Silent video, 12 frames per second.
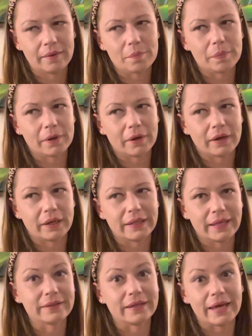But,
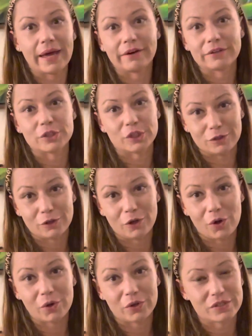and the energy, you
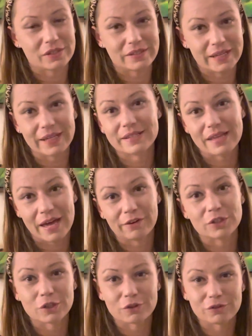know, because it takes
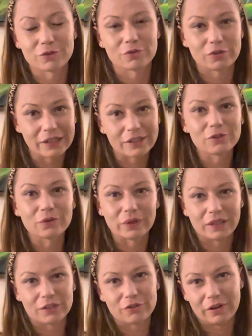energy if you're really doing
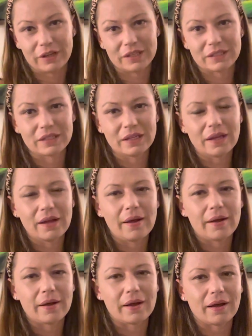it right.
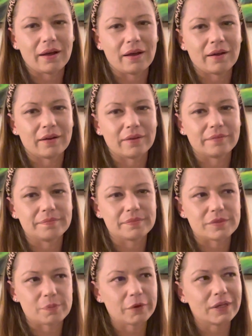
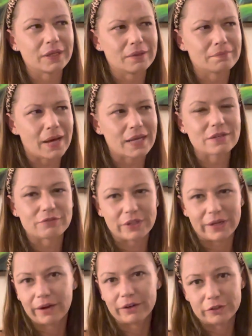It's pretty massive
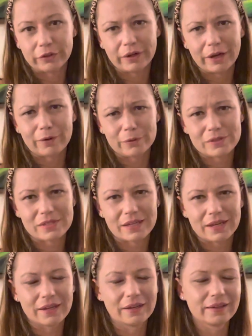territory, I would
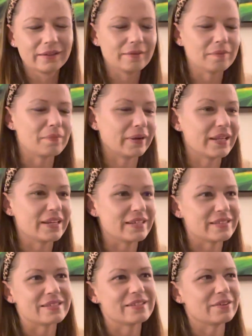say. But
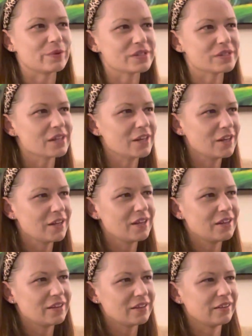it still was,
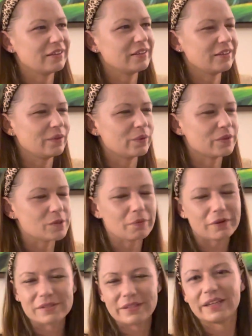it was
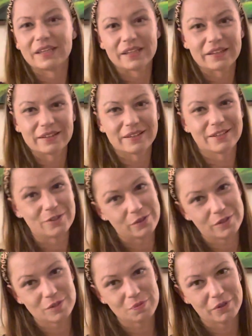breathtaking to
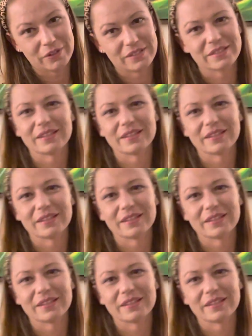experience